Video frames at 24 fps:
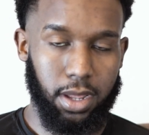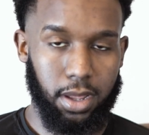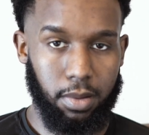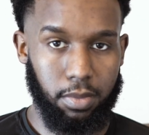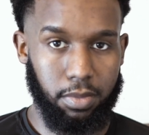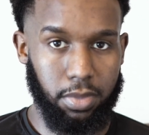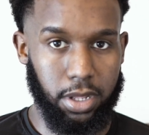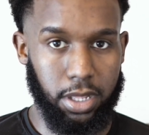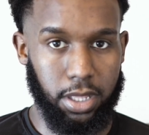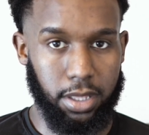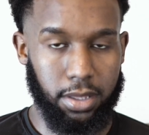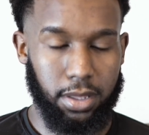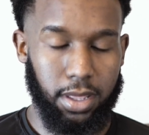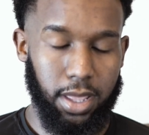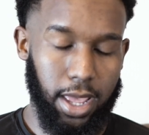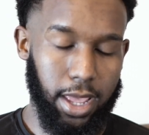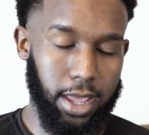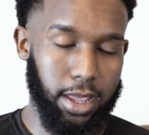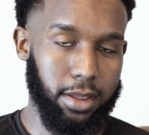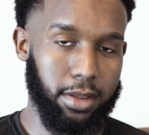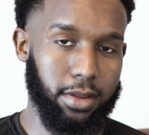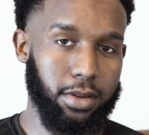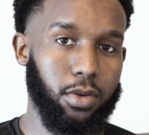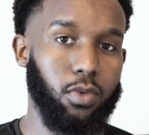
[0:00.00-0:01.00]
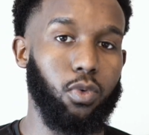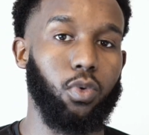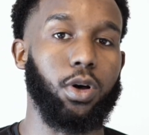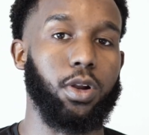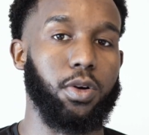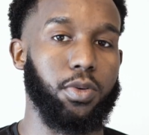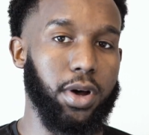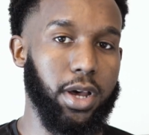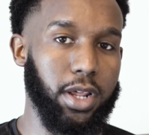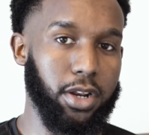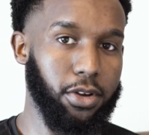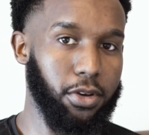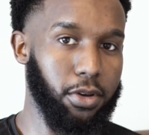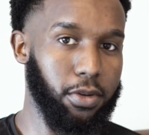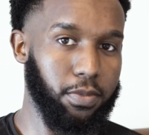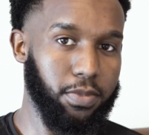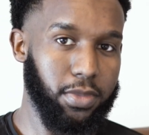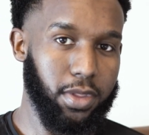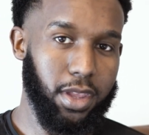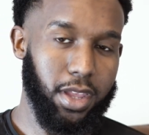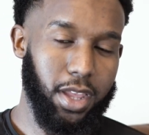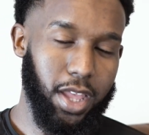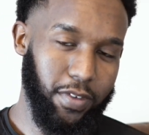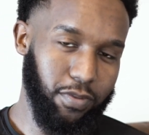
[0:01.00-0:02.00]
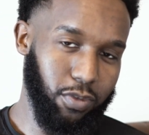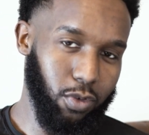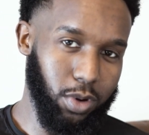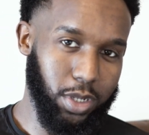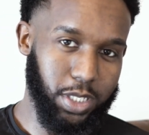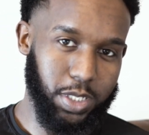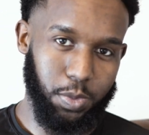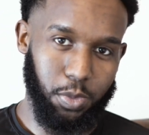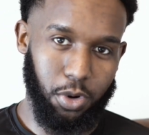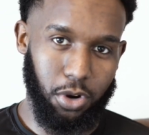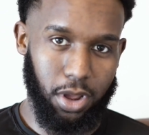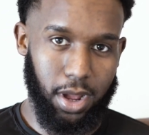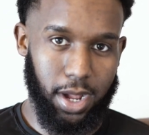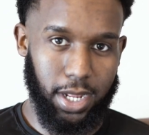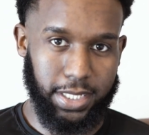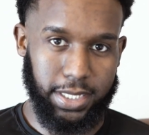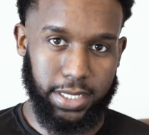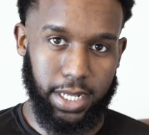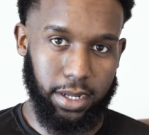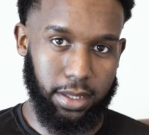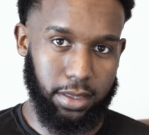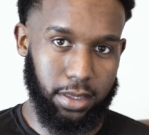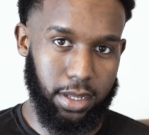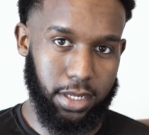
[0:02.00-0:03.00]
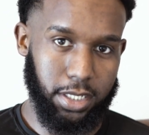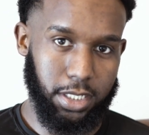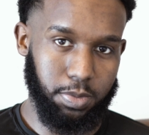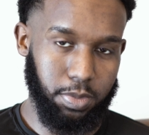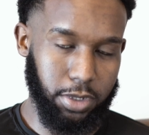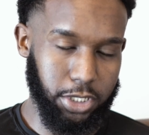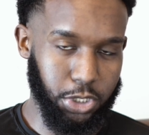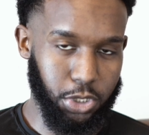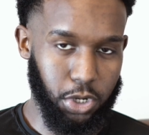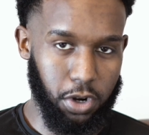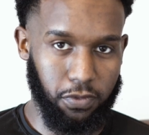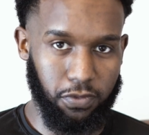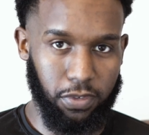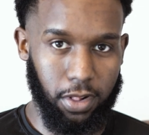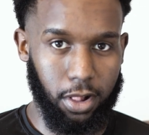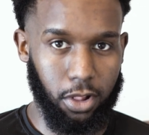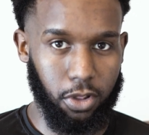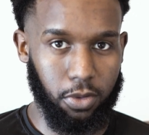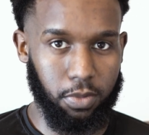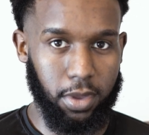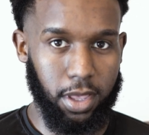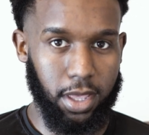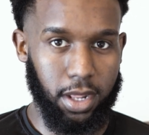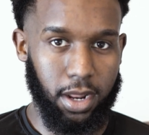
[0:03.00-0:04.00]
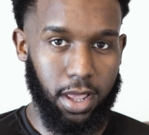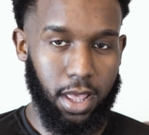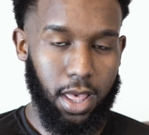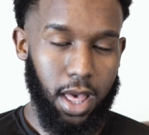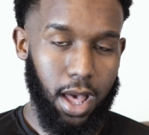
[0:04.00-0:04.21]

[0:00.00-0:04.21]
But hey, what do I know? If you want to see more content like this, be sure to follow me, man.